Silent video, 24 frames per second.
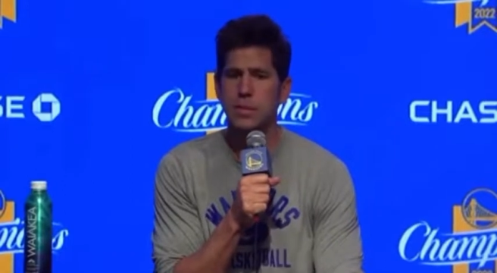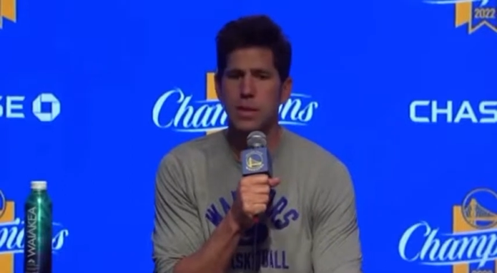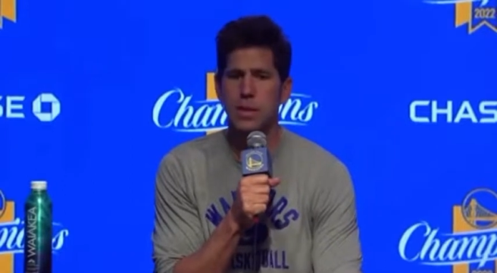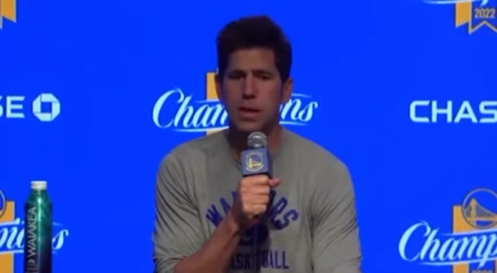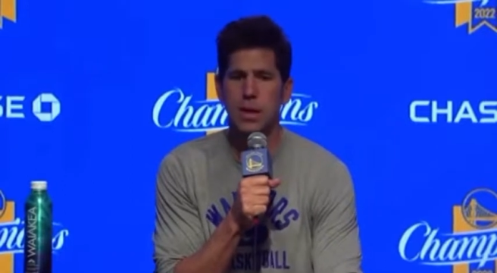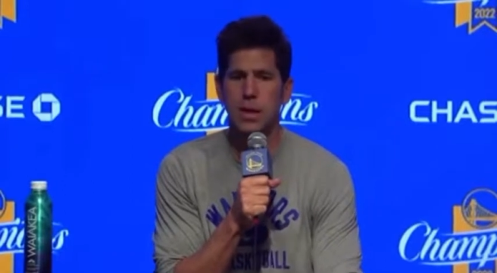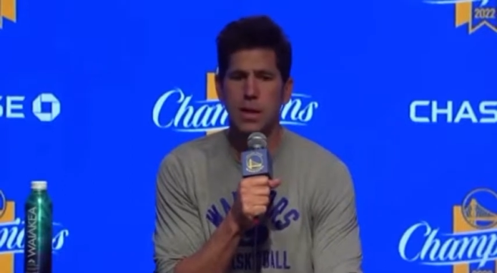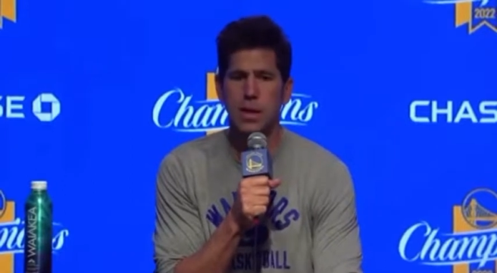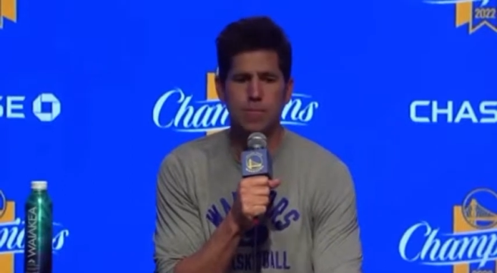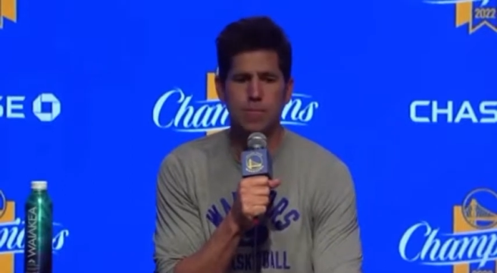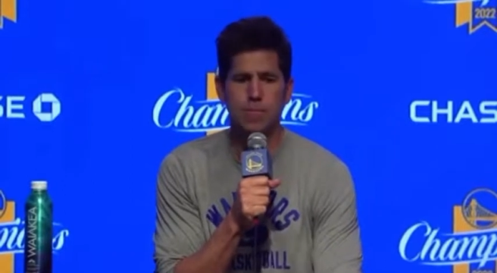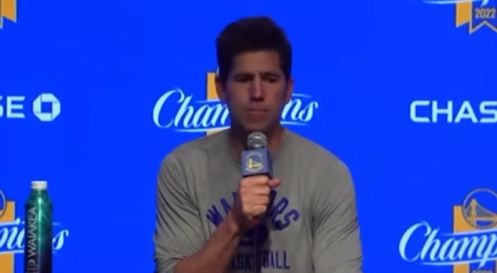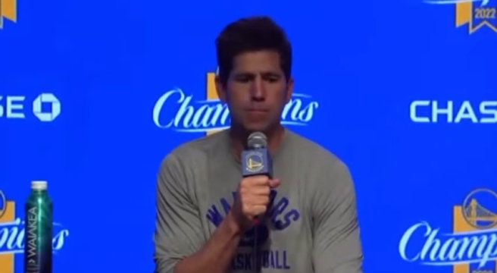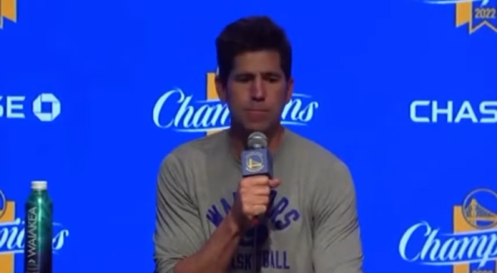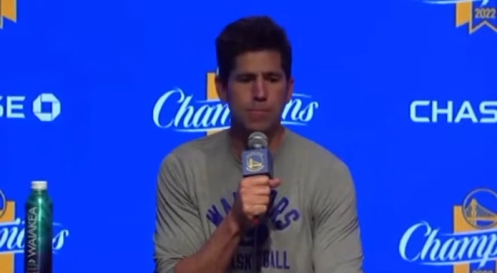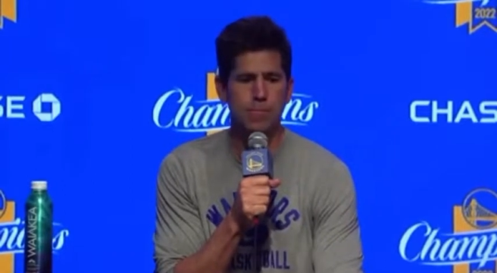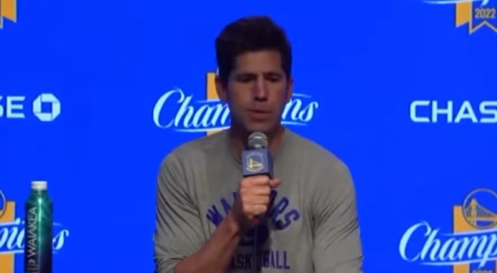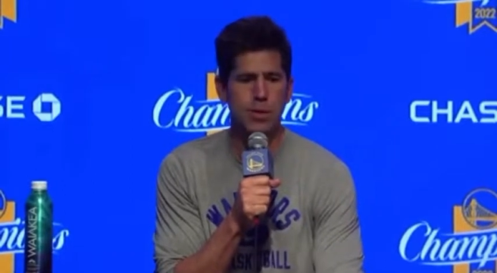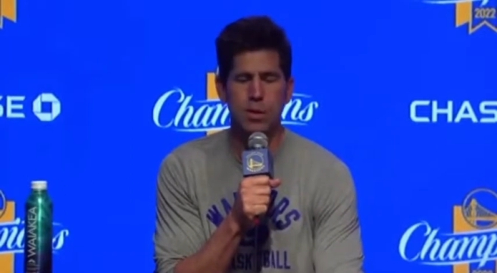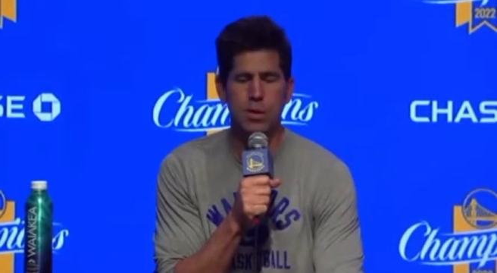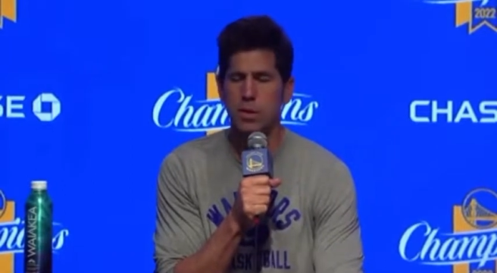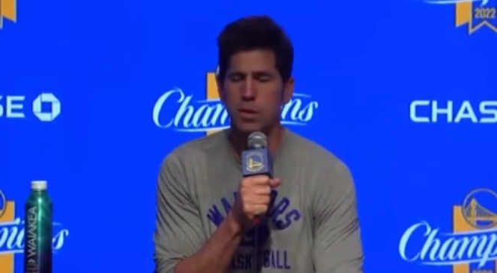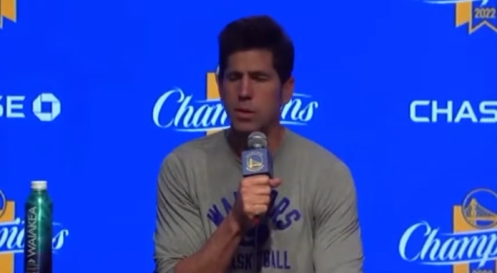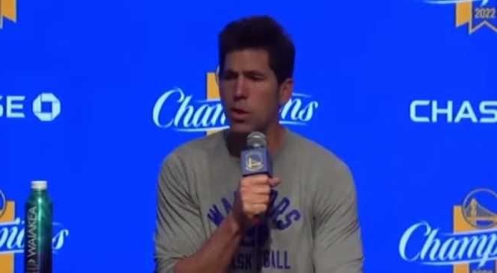We
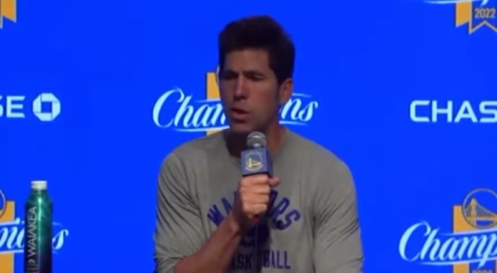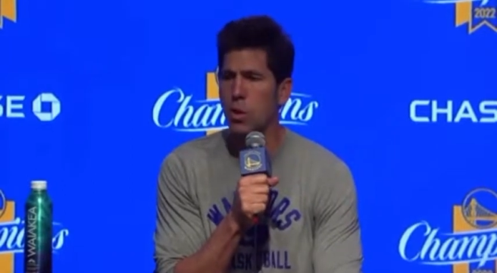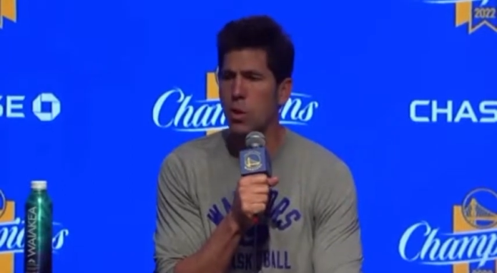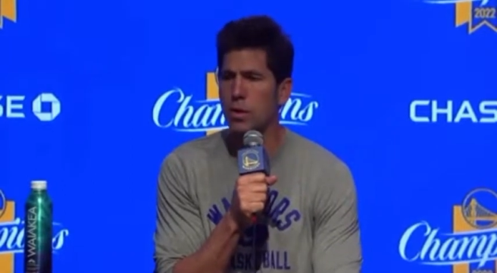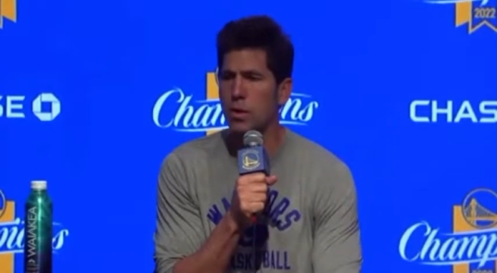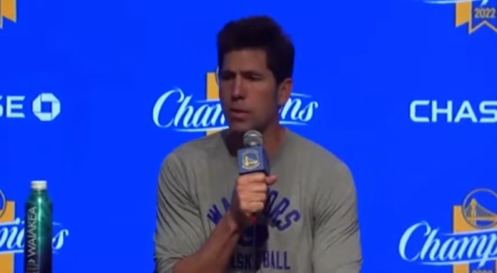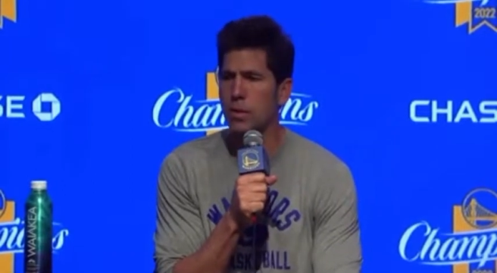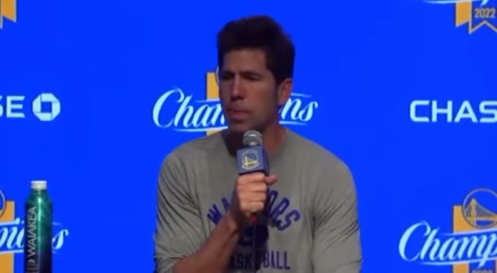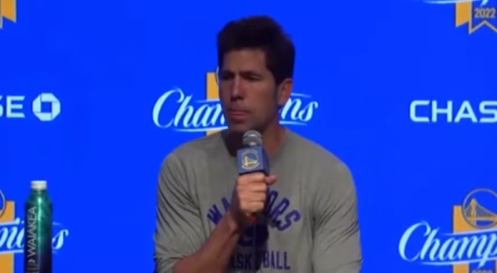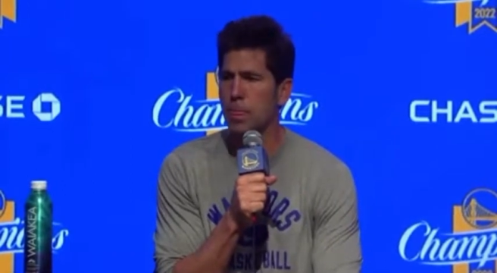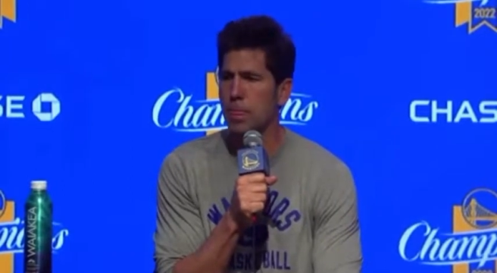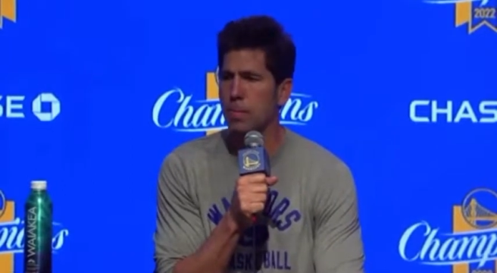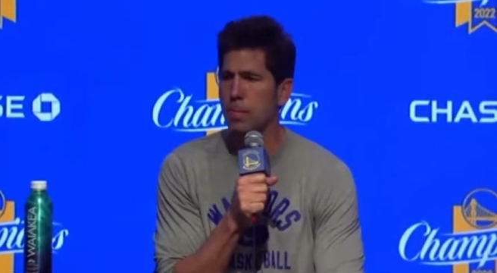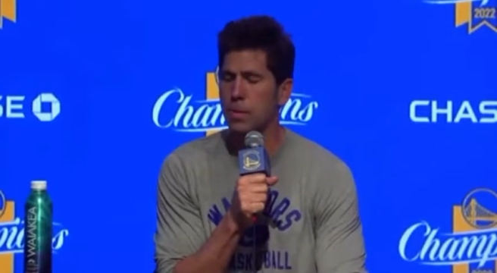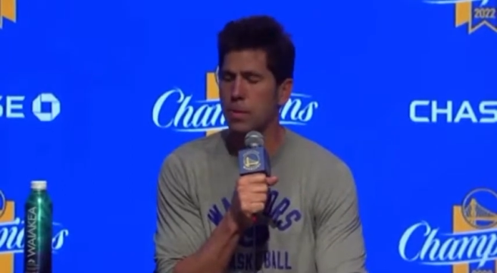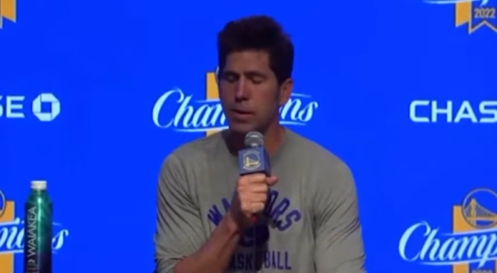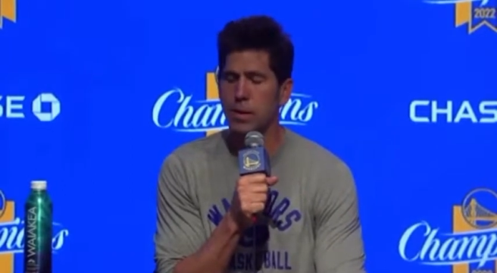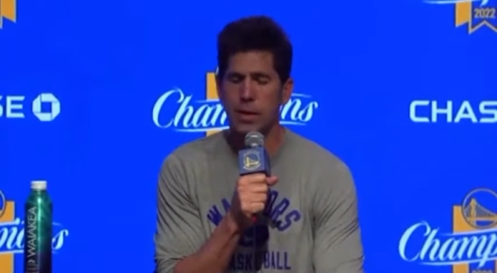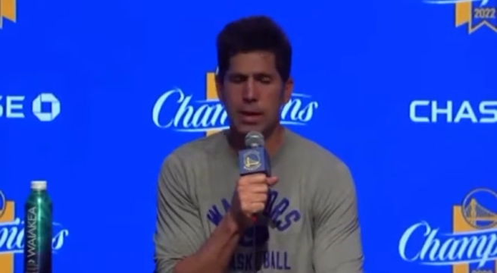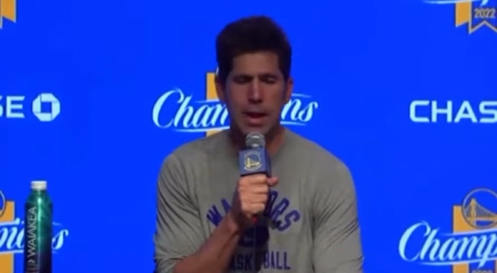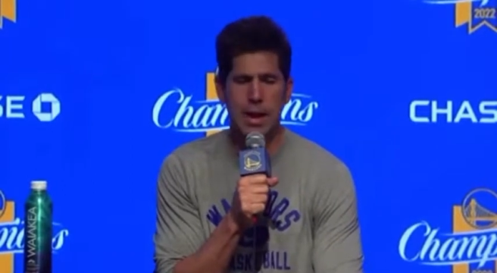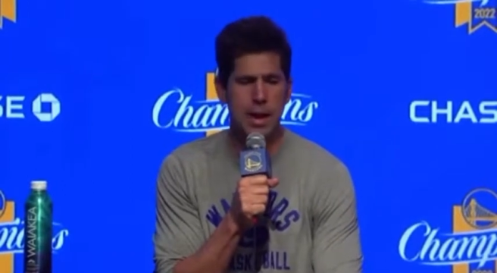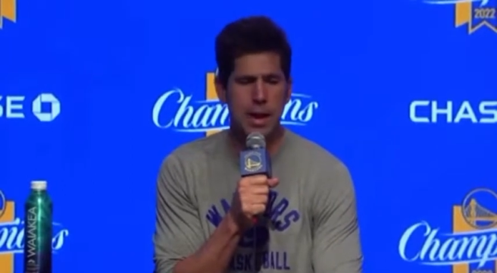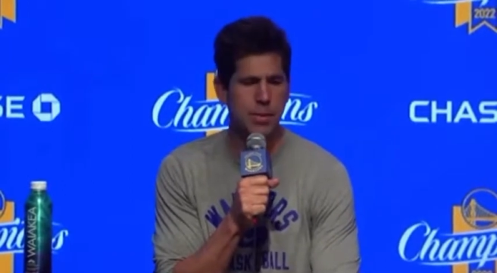don't condone it, but
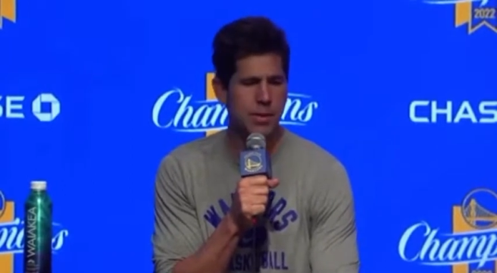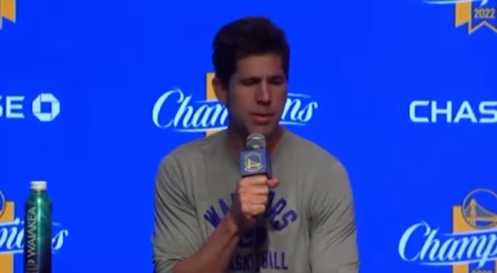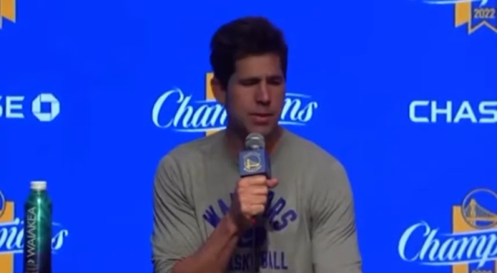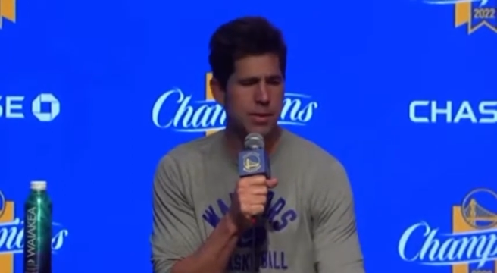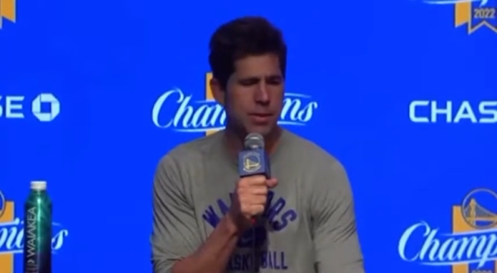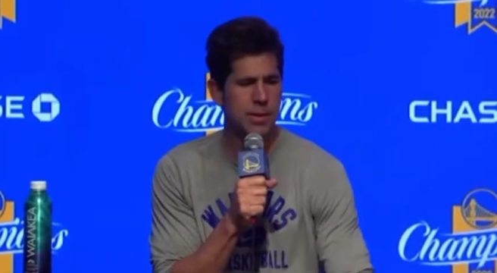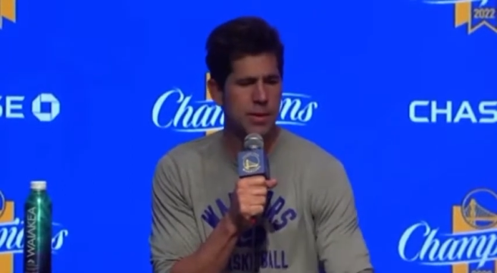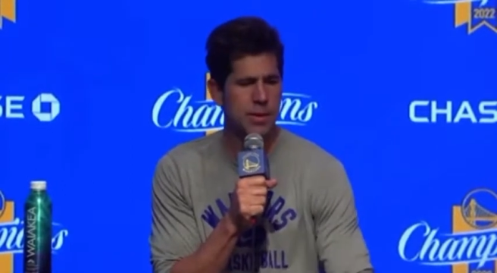it happened.